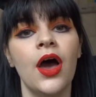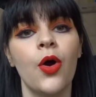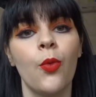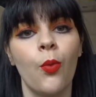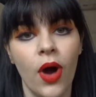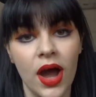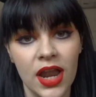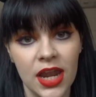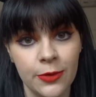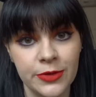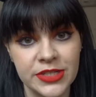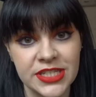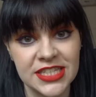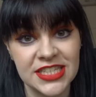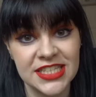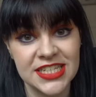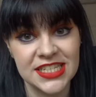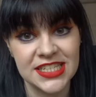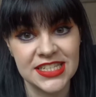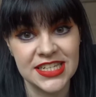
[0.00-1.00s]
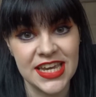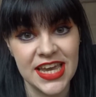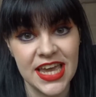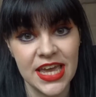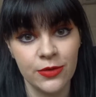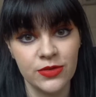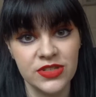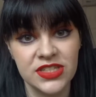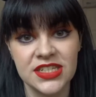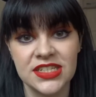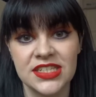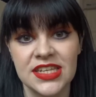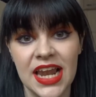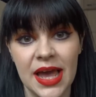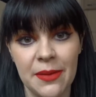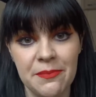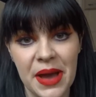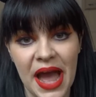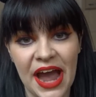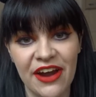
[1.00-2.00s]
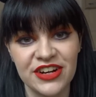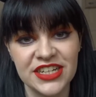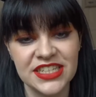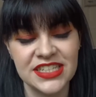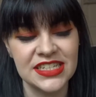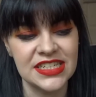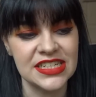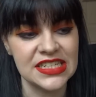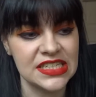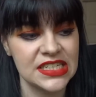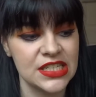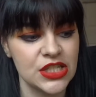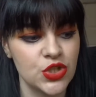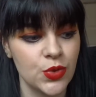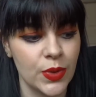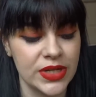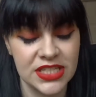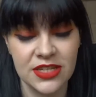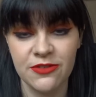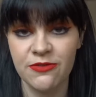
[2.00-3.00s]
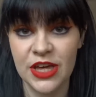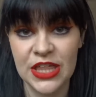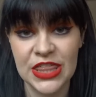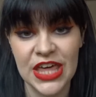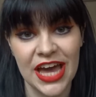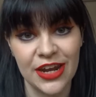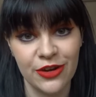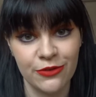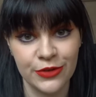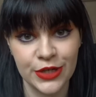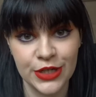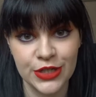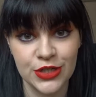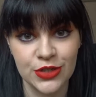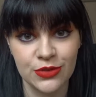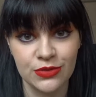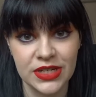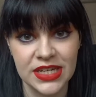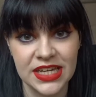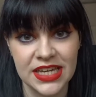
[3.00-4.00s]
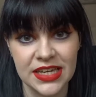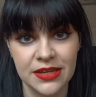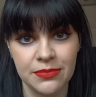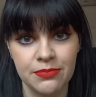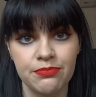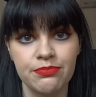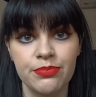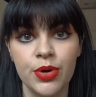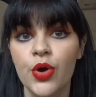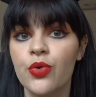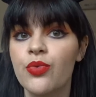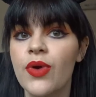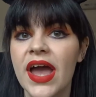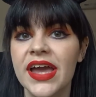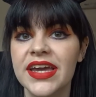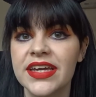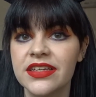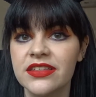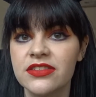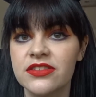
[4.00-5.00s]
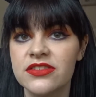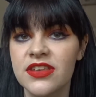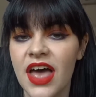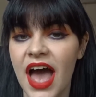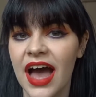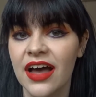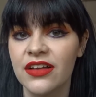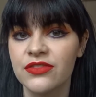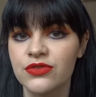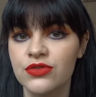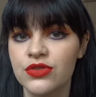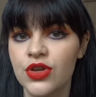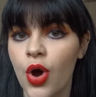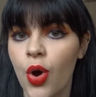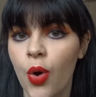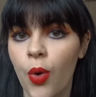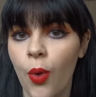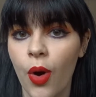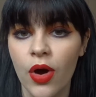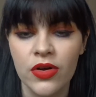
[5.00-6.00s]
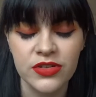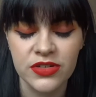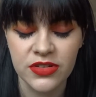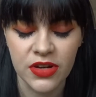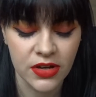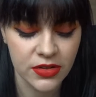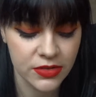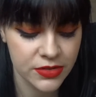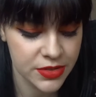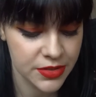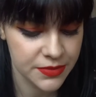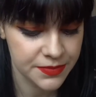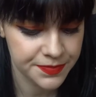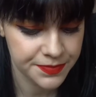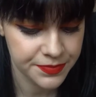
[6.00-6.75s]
While I was in Disney, it was Disneyland Paris's 25th anniversary parades and whatnot.